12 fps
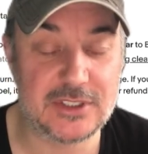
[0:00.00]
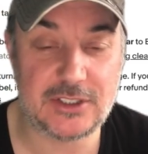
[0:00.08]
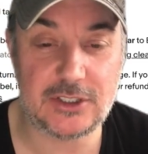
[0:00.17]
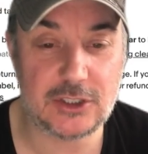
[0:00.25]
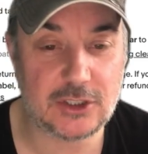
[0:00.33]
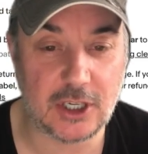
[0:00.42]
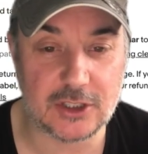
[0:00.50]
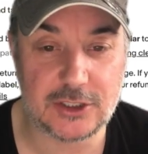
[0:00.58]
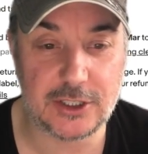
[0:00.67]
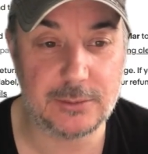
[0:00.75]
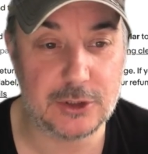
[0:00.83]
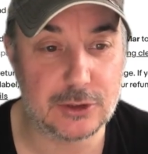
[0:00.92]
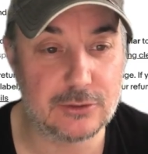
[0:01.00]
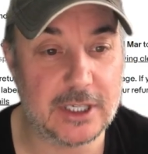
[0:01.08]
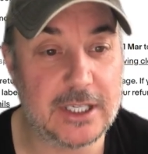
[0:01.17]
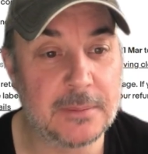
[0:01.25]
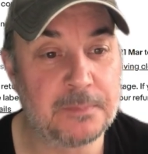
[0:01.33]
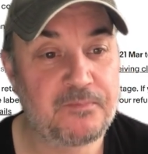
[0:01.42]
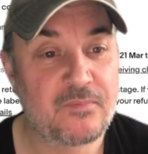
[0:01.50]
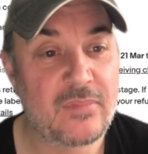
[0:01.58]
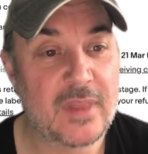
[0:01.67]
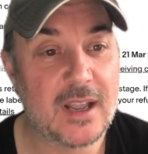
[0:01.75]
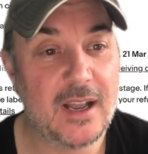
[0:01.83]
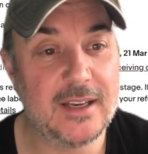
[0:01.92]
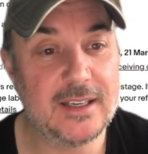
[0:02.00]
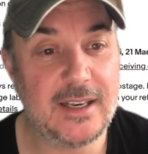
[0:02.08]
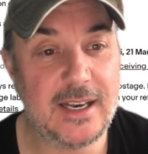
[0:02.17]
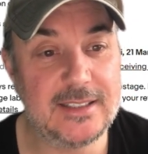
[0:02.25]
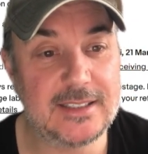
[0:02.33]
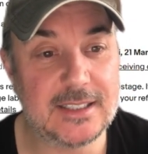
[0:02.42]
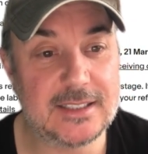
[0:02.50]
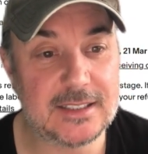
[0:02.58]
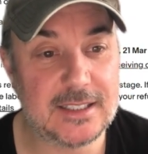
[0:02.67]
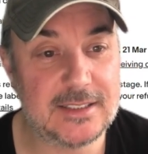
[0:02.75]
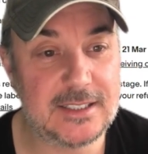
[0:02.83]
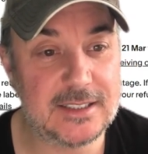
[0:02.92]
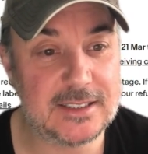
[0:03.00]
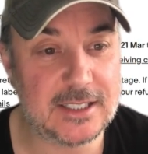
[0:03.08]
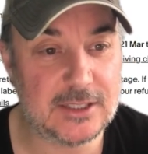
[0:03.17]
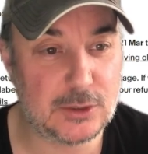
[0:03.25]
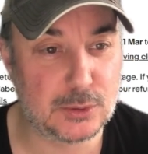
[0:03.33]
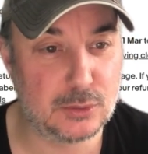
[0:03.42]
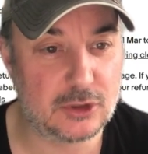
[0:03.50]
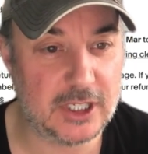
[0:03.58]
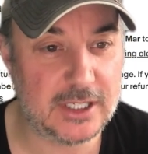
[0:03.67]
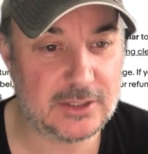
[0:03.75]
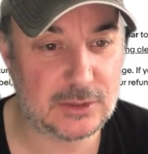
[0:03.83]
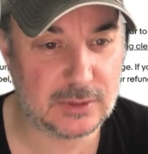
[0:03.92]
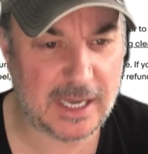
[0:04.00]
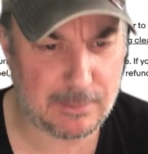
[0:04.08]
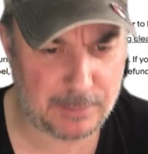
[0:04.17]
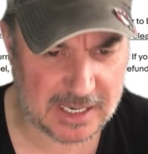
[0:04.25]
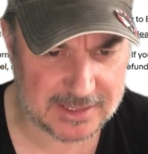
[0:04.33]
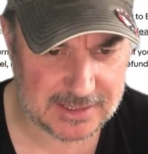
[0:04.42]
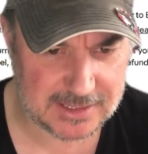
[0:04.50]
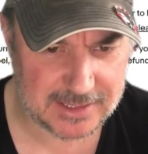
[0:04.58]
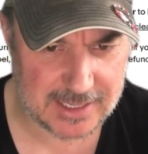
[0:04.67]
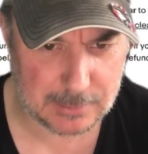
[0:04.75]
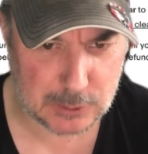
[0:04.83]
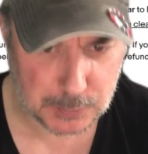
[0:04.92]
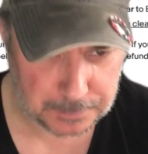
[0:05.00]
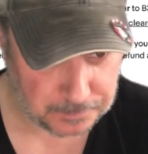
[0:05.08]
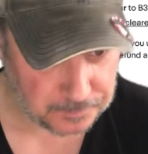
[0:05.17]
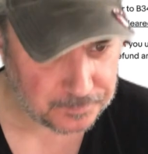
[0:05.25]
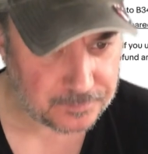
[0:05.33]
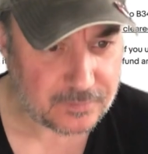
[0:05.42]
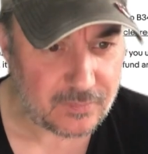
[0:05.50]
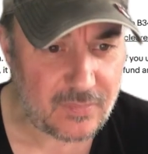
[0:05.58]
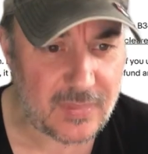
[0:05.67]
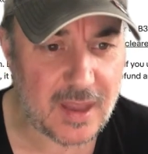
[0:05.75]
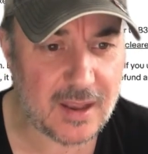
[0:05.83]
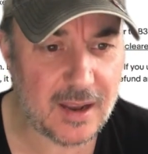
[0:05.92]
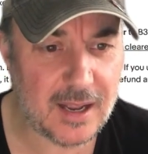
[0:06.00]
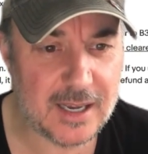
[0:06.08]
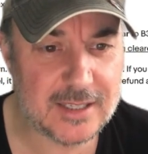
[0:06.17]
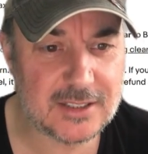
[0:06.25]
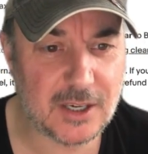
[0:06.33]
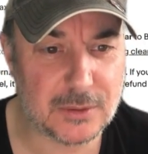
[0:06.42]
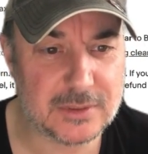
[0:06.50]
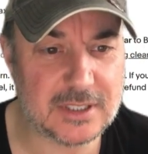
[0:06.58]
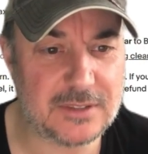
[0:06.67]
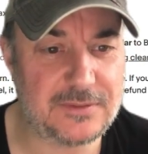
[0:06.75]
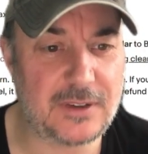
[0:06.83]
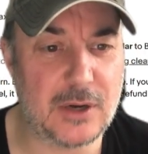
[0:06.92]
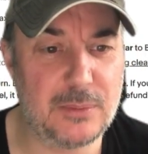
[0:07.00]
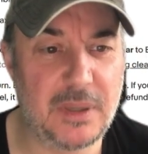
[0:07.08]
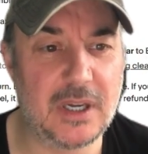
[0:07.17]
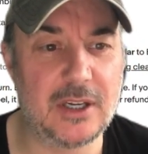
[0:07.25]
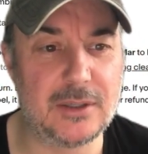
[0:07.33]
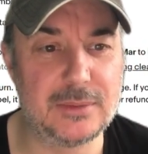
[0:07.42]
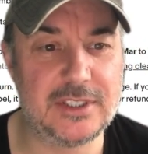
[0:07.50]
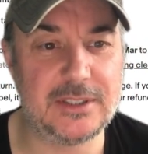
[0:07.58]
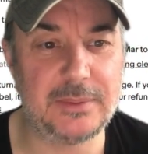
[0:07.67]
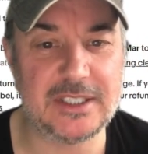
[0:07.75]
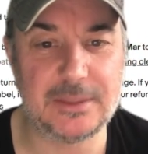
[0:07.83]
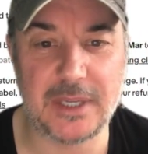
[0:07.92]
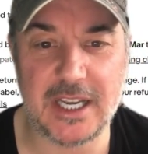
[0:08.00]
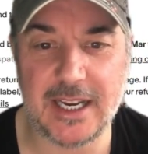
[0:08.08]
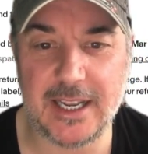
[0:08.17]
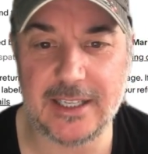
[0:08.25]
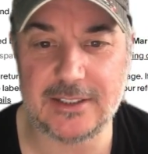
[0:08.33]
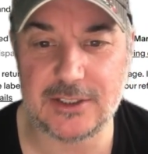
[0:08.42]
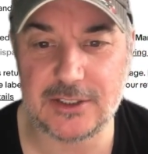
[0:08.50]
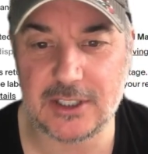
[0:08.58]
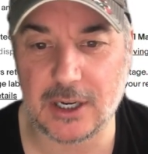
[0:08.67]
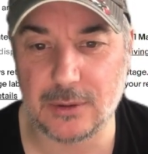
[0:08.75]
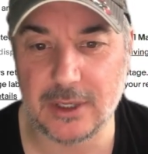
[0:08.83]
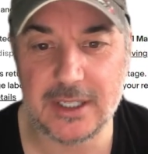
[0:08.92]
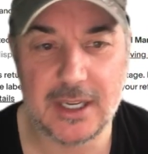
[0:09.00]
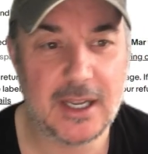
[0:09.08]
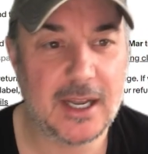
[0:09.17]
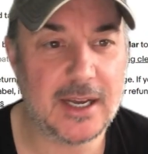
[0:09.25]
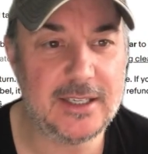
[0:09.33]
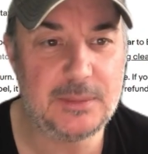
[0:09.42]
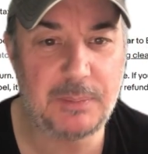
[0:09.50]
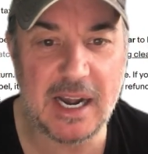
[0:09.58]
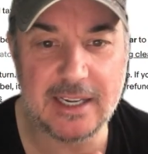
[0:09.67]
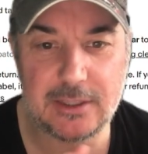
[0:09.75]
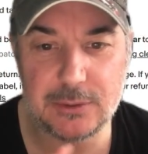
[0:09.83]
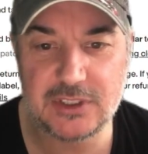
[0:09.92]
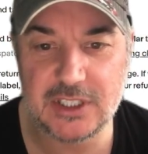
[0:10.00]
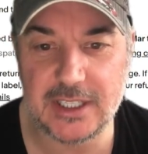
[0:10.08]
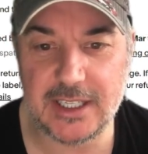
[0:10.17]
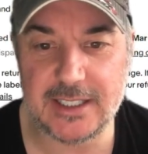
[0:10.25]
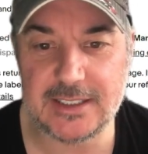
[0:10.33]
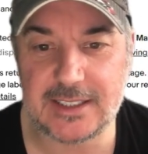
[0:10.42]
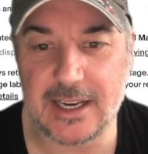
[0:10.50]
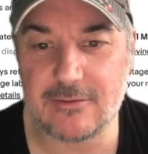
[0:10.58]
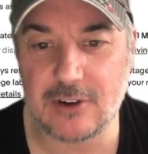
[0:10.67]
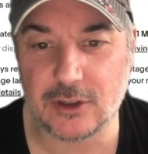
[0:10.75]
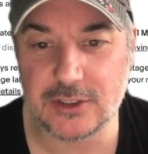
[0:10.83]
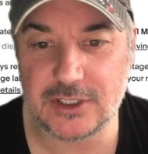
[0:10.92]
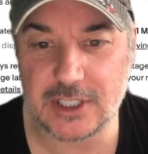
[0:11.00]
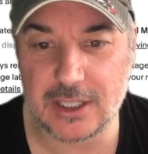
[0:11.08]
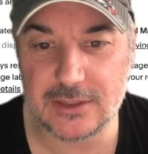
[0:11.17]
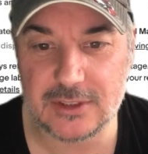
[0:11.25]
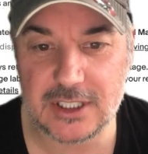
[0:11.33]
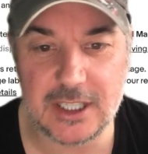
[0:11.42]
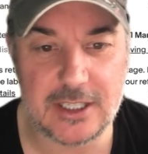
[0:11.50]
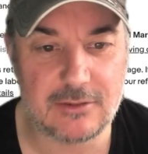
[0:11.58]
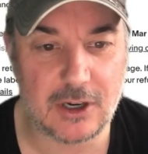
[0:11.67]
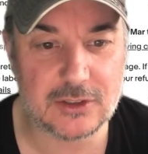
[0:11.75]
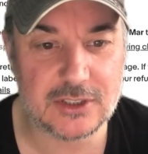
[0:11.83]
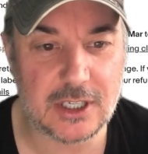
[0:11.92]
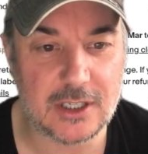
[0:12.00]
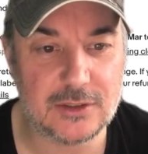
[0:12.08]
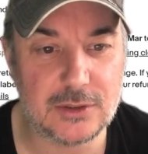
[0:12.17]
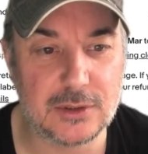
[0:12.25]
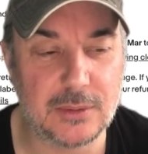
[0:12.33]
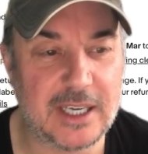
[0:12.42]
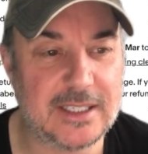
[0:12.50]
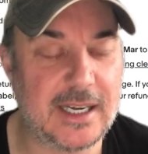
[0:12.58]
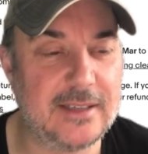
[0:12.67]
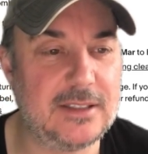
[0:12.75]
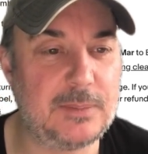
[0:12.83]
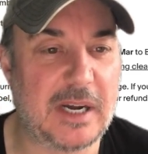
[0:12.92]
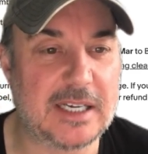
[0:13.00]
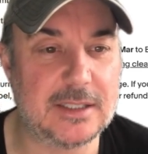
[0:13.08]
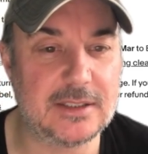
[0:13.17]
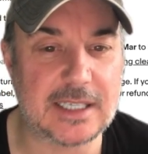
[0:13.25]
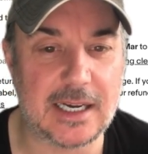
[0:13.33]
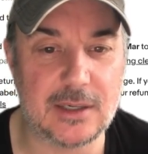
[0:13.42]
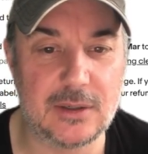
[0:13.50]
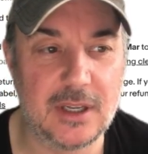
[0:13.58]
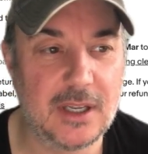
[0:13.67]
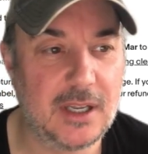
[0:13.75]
This is just costume jewellery. And the lizard, as you can see, it's all green. It's all hand-painted enamel. And it's holding a faux pearl, which is meant to be an egg. It's just stolen. And his back, you'll see the inset rhinestones, clear rhinestones, all the way down its back and tail.